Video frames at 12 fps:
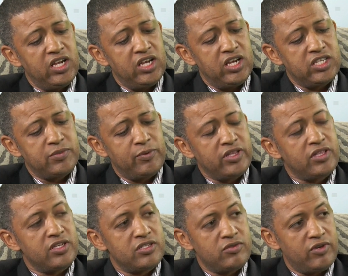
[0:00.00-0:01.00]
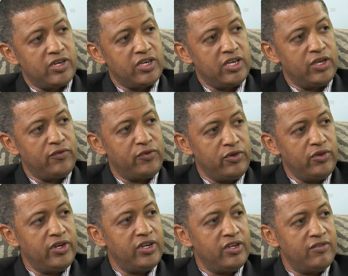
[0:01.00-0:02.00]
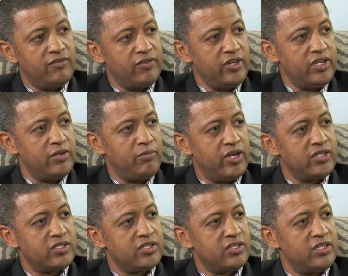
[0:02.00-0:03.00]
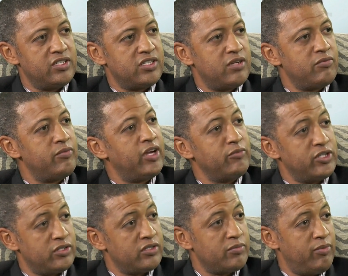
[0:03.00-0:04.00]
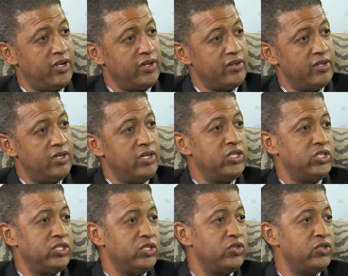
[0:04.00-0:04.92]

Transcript: Let's put it this way. If you live in a place, in a suburb like Mitchell's Plain, you're